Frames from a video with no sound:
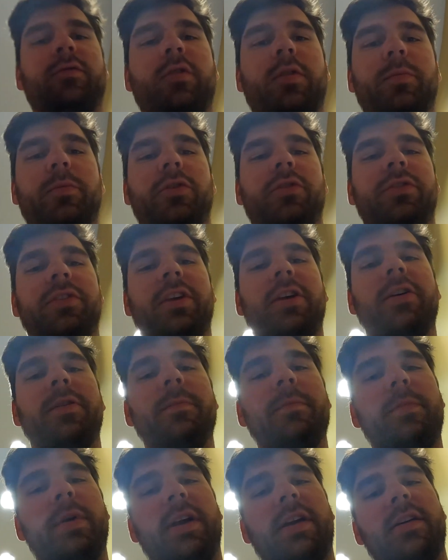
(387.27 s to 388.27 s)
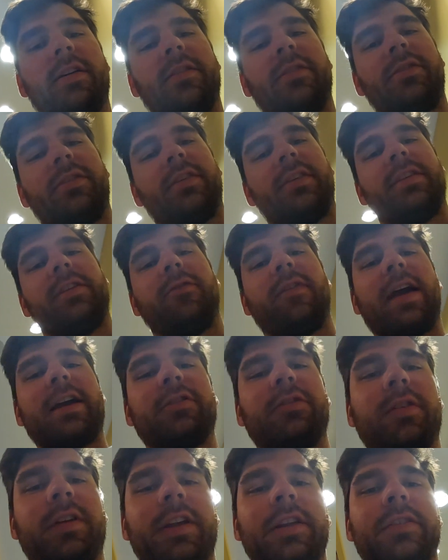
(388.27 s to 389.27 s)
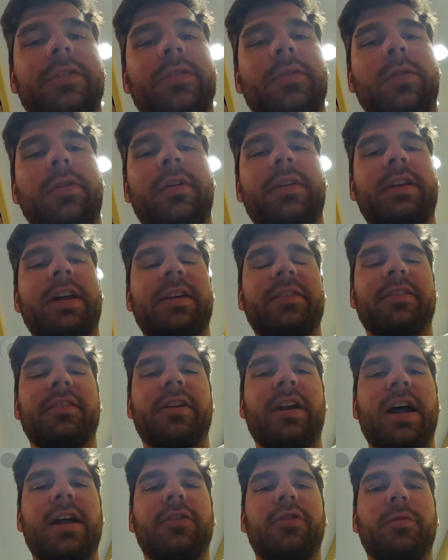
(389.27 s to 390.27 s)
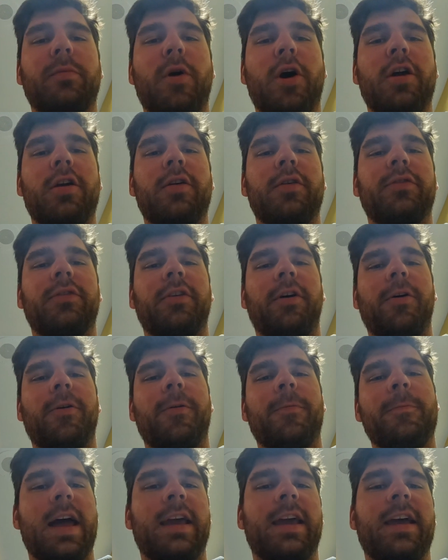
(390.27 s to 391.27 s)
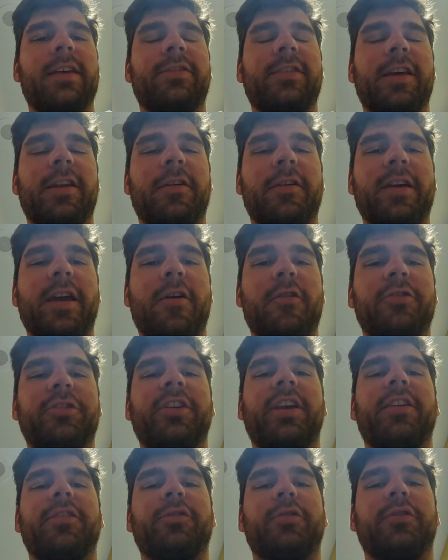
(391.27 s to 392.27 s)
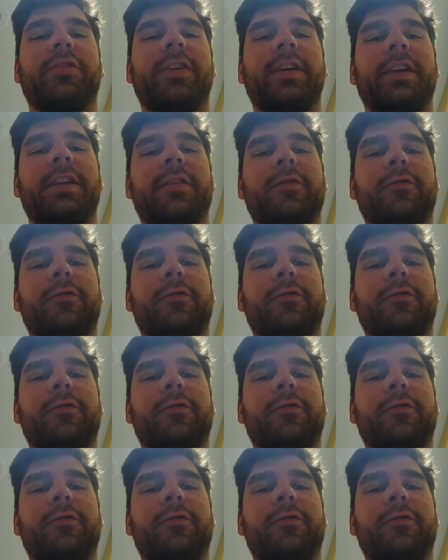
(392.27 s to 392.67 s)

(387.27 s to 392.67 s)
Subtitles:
for museum because the factory tour doesn't run tomorrow, so I guess I don't have a chance to see it,